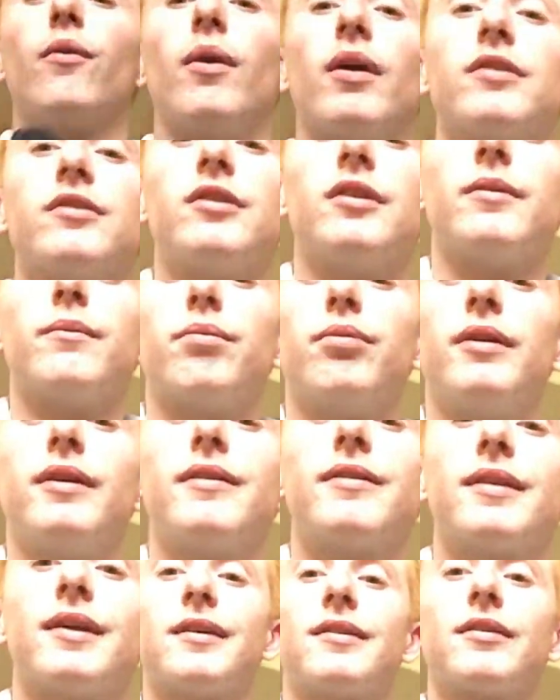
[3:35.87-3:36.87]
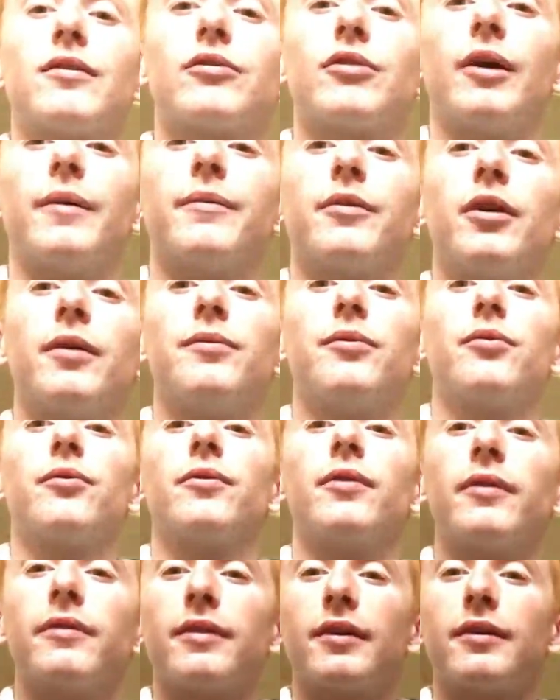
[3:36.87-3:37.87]
watching. Please like, subscribe, and comment. If you
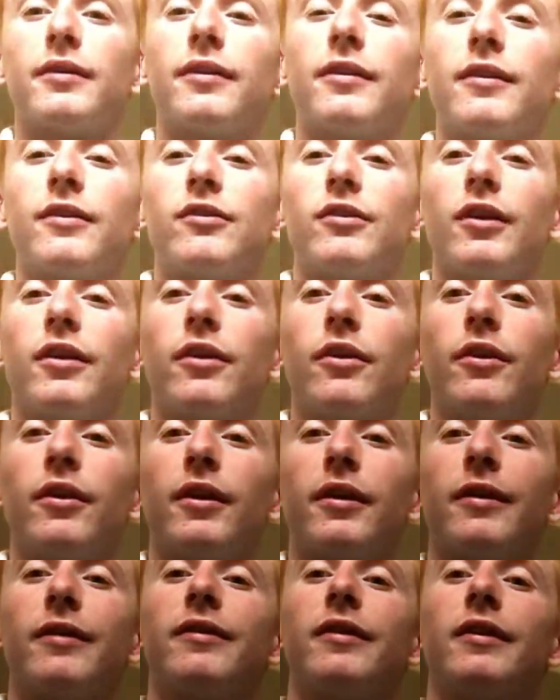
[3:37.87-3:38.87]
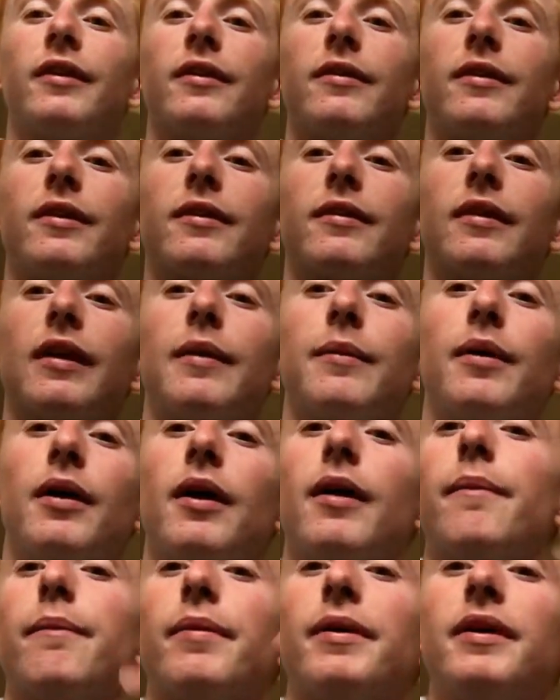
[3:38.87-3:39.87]
guys like seeing this channel, and I'll see you guys next time.
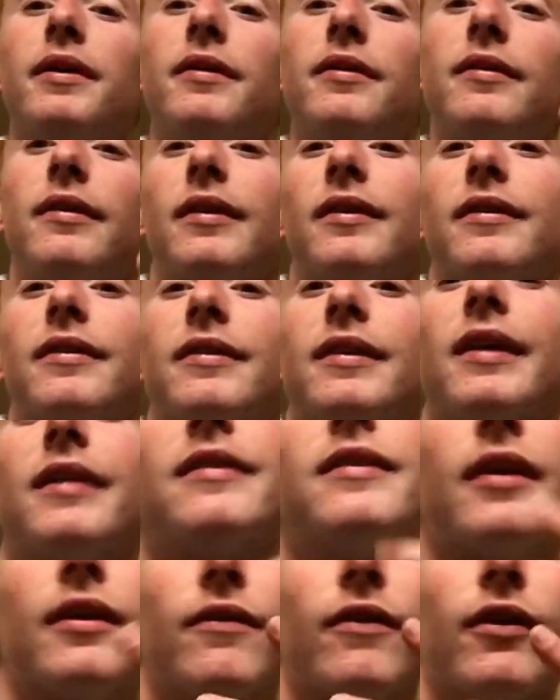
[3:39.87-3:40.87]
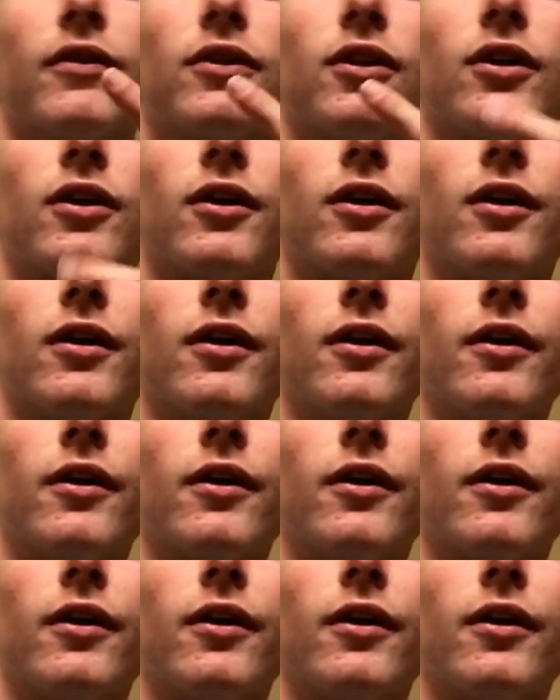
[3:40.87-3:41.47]
Peace and stay safe out there.